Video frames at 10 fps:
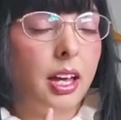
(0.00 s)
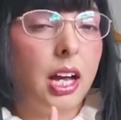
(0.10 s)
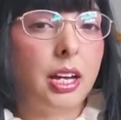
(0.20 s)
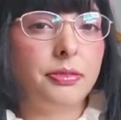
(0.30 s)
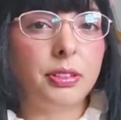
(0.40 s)

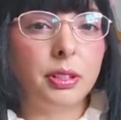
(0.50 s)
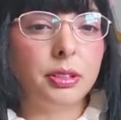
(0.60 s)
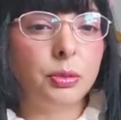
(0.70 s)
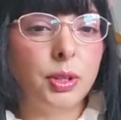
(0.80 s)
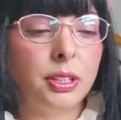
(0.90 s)
I've
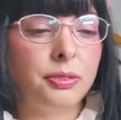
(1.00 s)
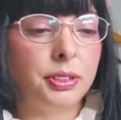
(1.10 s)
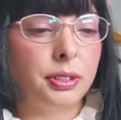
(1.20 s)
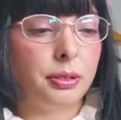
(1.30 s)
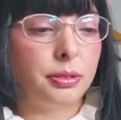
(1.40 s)
got one of
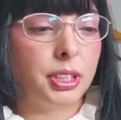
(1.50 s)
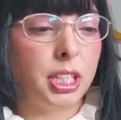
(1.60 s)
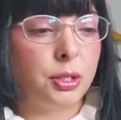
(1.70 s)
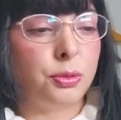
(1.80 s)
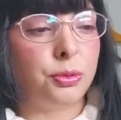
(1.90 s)
those
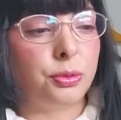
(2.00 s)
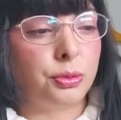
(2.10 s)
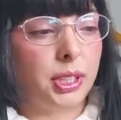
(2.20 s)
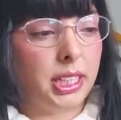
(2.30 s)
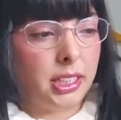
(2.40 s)
new
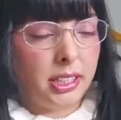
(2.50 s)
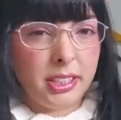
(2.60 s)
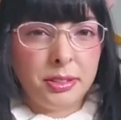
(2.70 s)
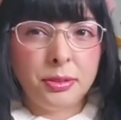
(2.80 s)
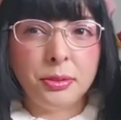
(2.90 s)

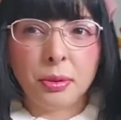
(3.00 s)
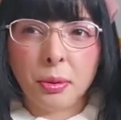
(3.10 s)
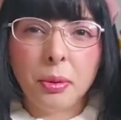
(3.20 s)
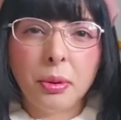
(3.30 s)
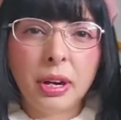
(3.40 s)

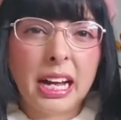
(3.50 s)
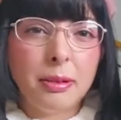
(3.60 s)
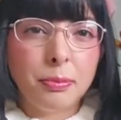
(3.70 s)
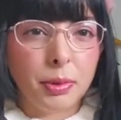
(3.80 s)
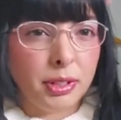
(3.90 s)
straw
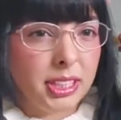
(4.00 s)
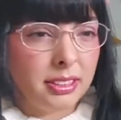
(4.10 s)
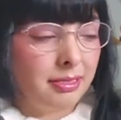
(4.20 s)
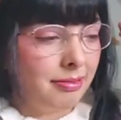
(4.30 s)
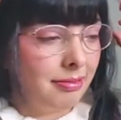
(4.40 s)
hat bonnet
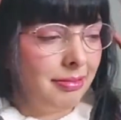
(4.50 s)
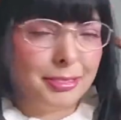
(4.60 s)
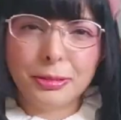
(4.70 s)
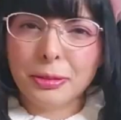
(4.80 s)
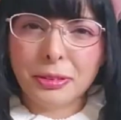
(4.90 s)

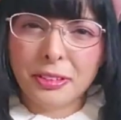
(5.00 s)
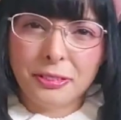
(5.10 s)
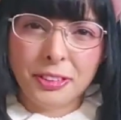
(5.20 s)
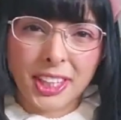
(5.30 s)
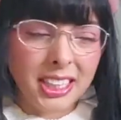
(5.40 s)
sort of
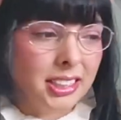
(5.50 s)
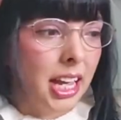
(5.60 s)
things.